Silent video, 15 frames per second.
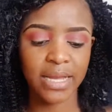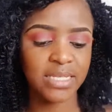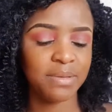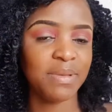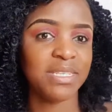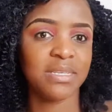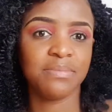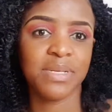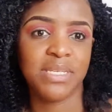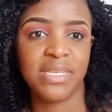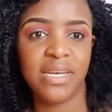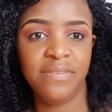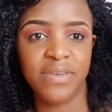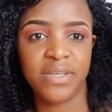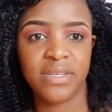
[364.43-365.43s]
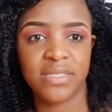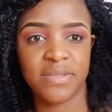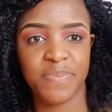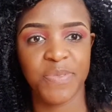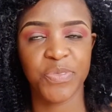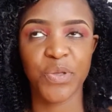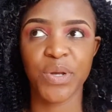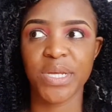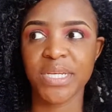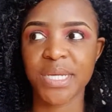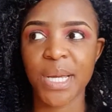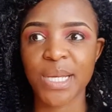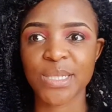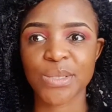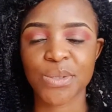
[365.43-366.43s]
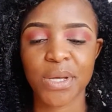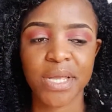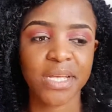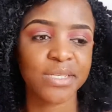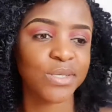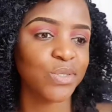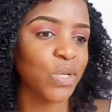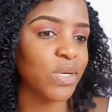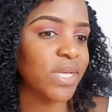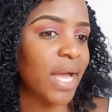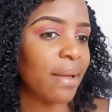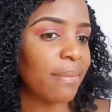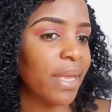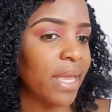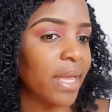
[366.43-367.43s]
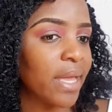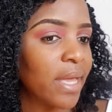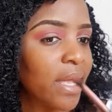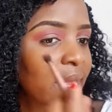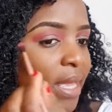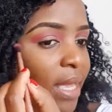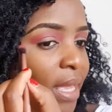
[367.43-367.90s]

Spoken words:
item hasn't been delivered. It's been 30 days, so I guess it's not coming.